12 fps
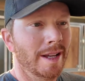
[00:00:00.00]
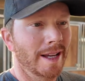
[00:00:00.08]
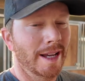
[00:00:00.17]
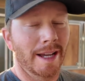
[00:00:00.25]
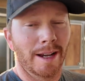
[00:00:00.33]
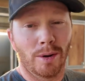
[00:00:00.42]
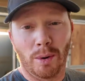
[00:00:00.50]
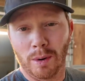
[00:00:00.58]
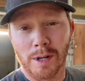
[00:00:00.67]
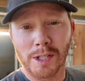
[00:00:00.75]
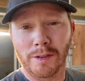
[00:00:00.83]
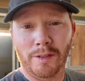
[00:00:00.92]

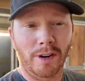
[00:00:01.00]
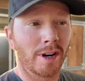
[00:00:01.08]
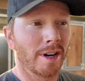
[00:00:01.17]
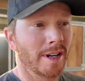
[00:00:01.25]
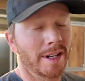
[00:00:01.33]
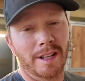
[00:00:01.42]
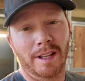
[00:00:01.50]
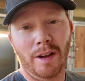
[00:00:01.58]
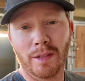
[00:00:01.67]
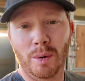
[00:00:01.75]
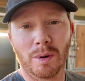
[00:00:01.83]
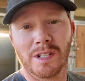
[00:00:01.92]
horse for all
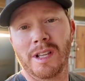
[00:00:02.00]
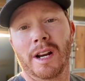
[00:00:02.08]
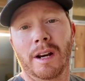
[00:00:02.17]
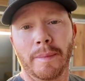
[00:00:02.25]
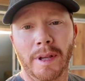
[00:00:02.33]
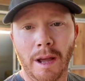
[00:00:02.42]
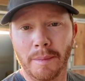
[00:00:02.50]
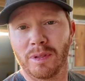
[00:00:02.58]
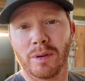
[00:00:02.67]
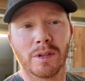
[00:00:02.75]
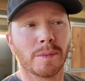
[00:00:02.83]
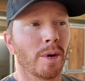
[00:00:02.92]
the horses that are going to be coming
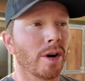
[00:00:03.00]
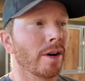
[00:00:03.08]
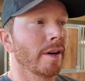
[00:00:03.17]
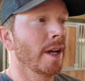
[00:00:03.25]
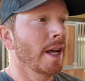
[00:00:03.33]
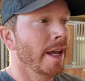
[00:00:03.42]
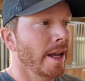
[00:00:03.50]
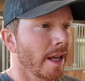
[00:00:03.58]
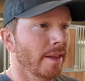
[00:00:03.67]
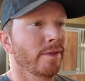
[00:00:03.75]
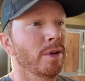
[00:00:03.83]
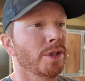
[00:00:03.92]
through this barn in
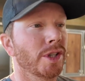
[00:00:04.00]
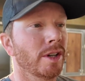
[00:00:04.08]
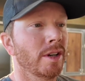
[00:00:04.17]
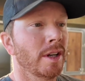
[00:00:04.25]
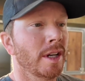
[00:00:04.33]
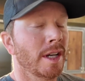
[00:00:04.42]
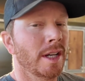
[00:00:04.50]
the future.